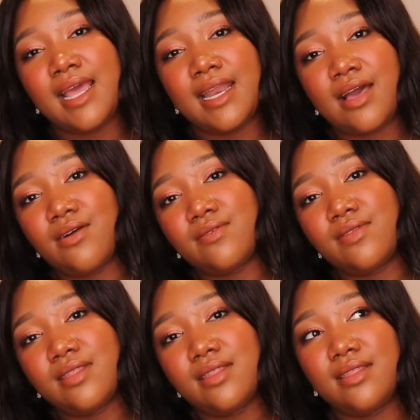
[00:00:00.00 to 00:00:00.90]
Now,
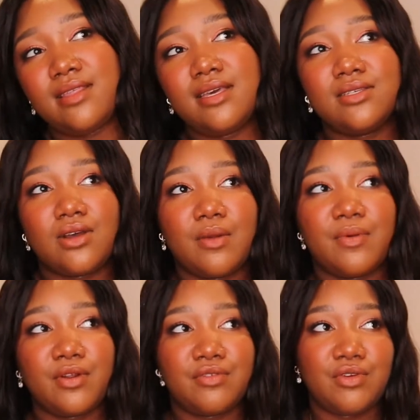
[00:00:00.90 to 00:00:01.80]
these are
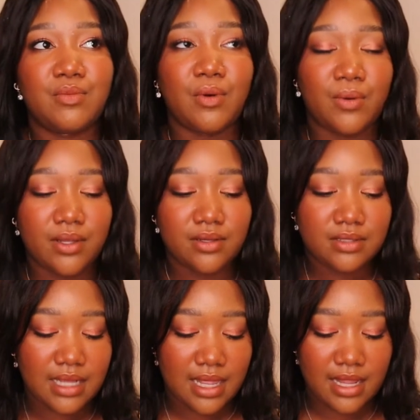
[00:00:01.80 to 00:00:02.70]
perfume
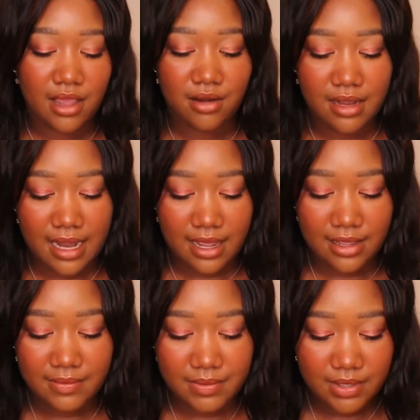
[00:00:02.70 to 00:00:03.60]
oils and they are
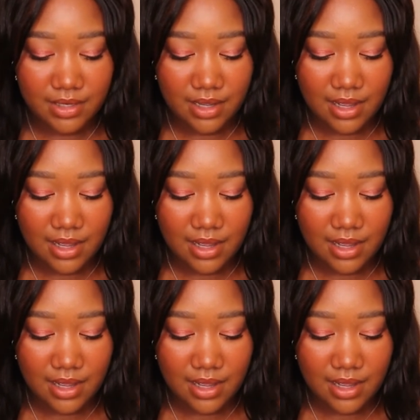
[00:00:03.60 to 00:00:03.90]
named